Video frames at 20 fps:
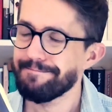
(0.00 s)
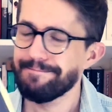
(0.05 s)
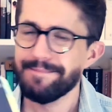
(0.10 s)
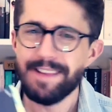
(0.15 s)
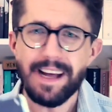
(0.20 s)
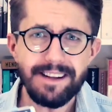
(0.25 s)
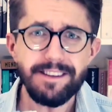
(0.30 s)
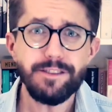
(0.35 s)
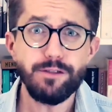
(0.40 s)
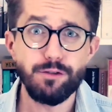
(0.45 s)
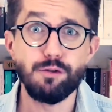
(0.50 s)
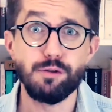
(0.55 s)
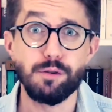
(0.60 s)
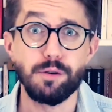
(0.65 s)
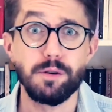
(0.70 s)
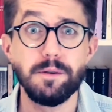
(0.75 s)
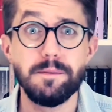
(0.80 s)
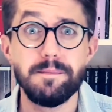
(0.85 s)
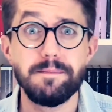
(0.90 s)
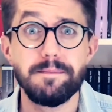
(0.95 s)
That is
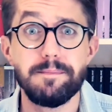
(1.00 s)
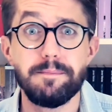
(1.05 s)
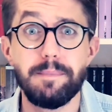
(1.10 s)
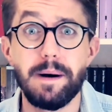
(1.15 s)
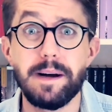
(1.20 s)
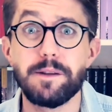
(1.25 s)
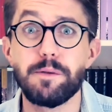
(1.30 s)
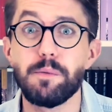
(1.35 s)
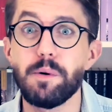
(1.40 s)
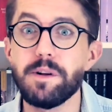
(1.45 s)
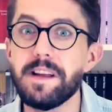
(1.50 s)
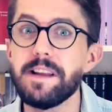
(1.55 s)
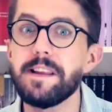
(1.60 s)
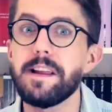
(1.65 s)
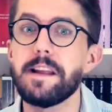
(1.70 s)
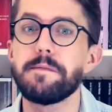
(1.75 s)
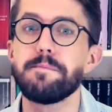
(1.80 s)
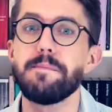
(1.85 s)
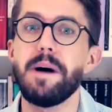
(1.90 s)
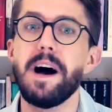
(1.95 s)
true, but what I
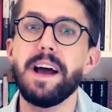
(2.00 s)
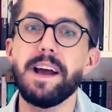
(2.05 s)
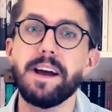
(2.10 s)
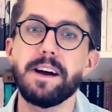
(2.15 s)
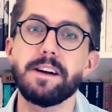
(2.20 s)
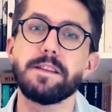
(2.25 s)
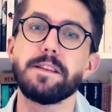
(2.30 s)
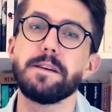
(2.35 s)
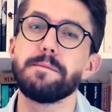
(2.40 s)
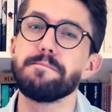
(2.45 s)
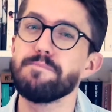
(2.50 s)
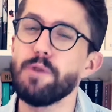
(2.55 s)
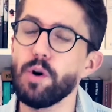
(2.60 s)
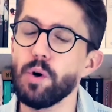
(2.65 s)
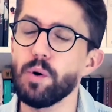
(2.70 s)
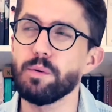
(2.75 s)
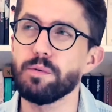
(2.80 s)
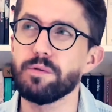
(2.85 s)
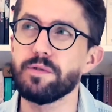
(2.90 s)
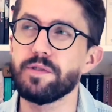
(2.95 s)
admire the
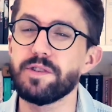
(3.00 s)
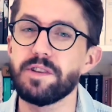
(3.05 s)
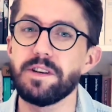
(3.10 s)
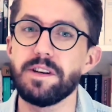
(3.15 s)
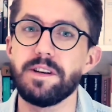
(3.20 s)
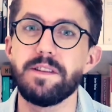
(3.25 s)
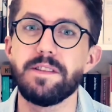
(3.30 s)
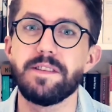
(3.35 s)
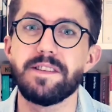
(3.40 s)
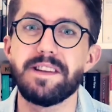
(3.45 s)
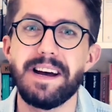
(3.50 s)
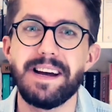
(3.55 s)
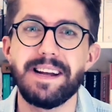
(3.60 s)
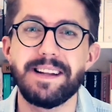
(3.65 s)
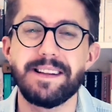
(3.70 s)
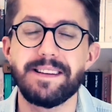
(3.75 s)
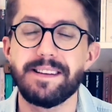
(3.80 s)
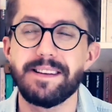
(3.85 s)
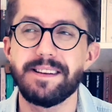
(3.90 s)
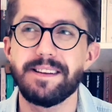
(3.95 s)
most is
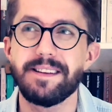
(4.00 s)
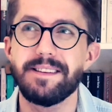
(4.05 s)
that